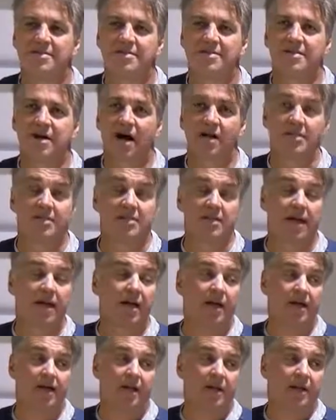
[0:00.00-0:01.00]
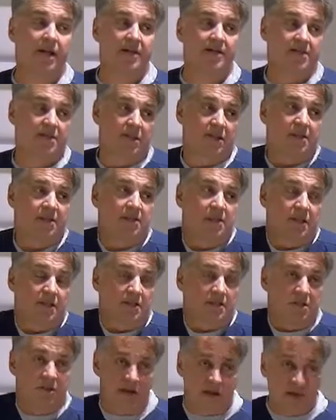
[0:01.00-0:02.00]
I'll stay.
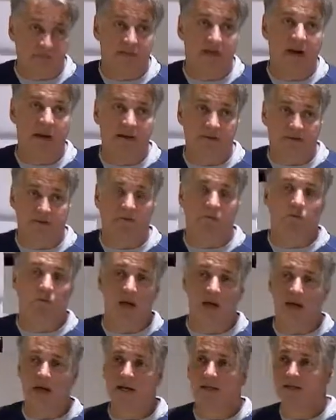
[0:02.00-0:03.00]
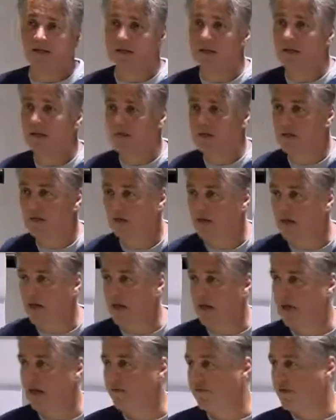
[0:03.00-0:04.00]
I've kind of ran into the
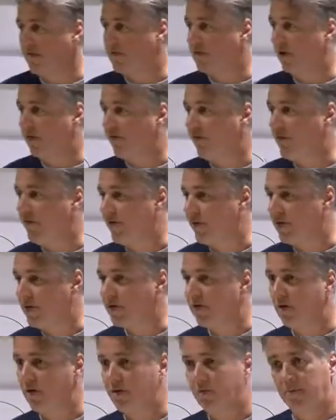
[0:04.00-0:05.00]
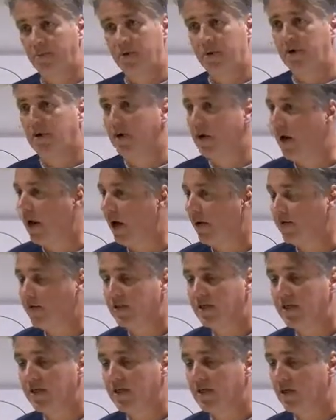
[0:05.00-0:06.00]
end of your 12:30. So, but I will
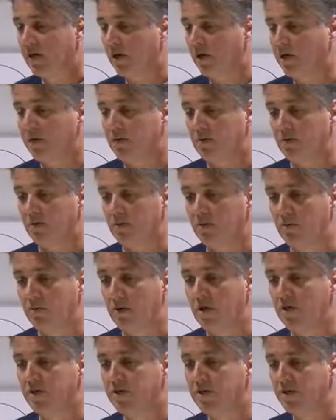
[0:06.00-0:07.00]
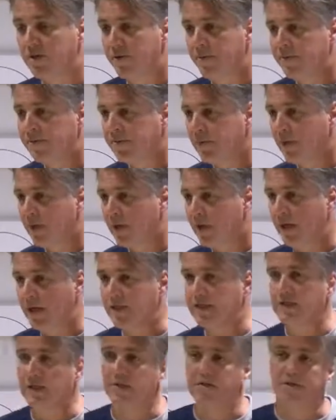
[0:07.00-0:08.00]
stay as long as you wish. And like I
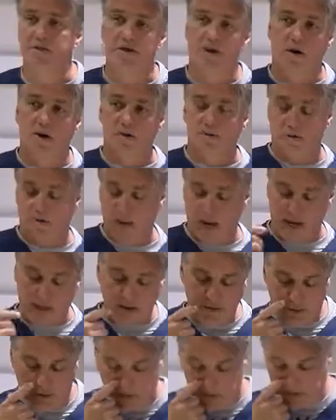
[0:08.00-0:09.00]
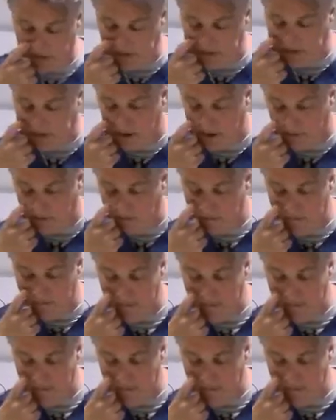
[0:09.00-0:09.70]
said, those cards are in back, so help yourself.